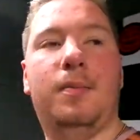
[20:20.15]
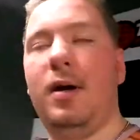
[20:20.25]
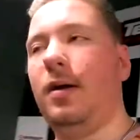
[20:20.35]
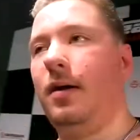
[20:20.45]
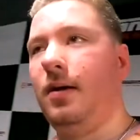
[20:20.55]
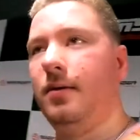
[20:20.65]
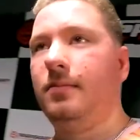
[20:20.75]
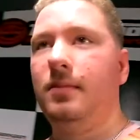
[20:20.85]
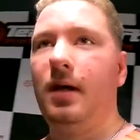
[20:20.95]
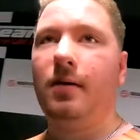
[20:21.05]
But
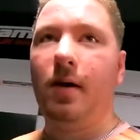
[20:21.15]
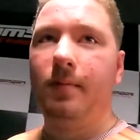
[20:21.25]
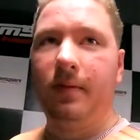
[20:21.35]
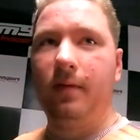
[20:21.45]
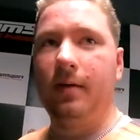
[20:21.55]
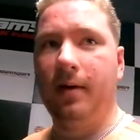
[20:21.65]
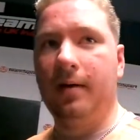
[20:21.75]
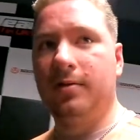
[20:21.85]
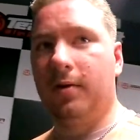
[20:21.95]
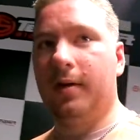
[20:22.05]
I've been really,
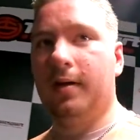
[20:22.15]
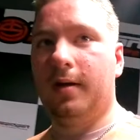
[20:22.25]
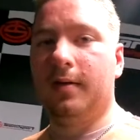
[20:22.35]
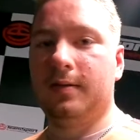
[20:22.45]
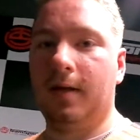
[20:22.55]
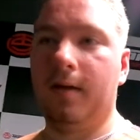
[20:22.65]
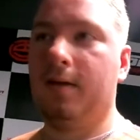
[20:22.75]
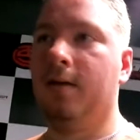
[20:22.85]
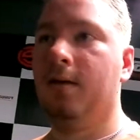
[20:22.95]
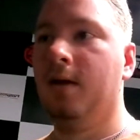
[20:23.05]
really enjoying it, and that. So